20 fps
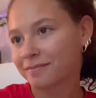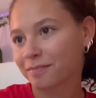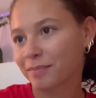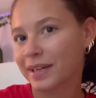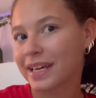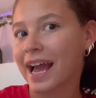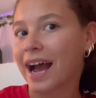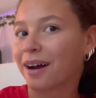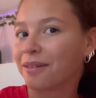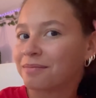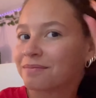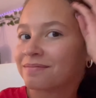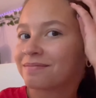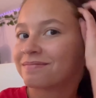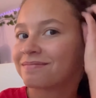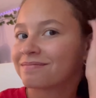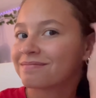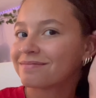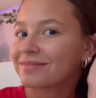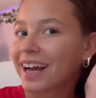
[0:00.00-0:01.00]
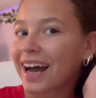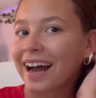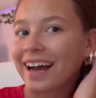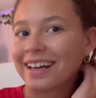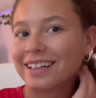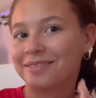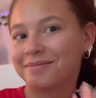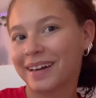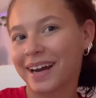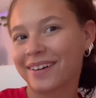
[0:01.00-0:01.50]
But yeah,
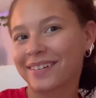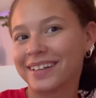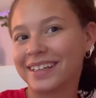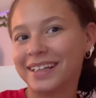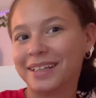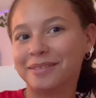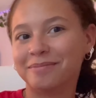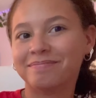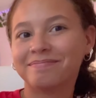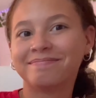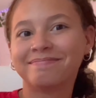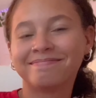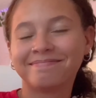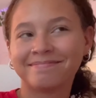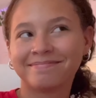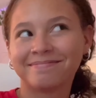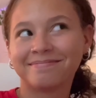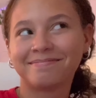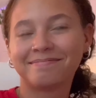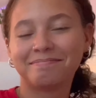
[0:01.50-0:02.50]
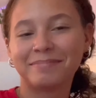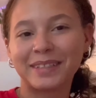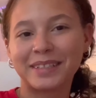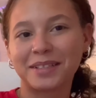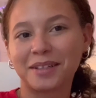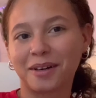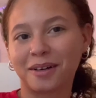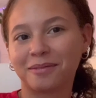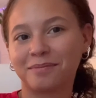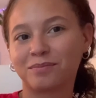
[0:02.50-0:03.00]
hi, how are you? Missed
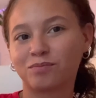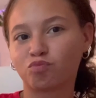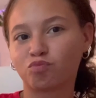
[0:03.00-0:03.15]
y'all.